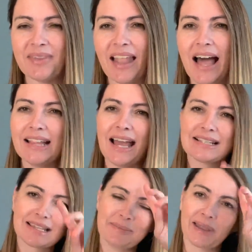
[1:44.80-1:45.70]
I'll
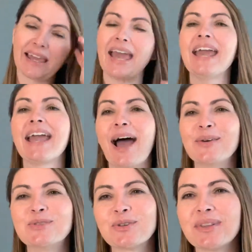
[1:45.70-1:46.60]
ask him like, "Hey,
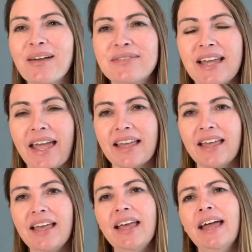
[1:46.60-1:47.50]
how's your love tank?"
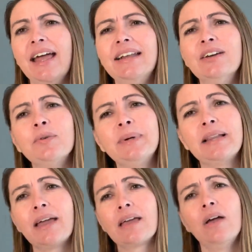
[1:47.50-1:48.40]
And he'll be
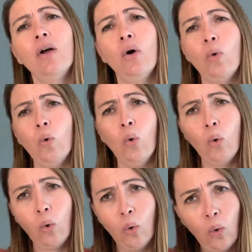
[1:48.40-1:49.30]
like,
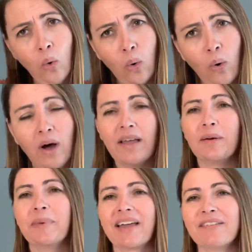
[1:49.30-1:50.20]
"Ooh,"
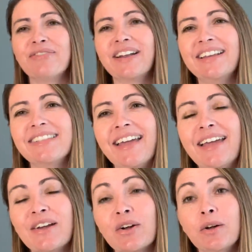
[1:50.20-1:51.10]
he'll make a funny
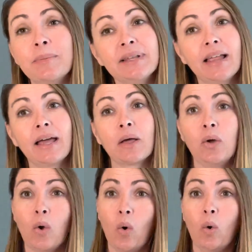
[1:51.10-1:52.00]
thing, or he'll be like,
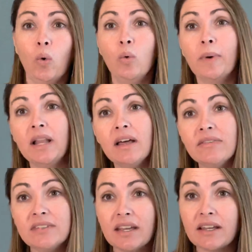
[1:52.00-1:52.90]
"Oh, my
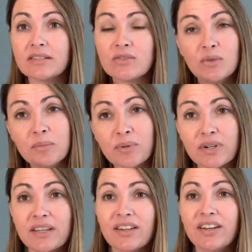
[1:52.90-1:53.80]
love tank's doing
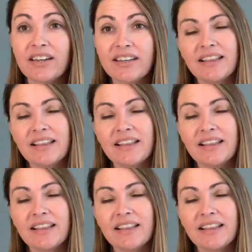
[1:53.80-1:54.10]
pretty good."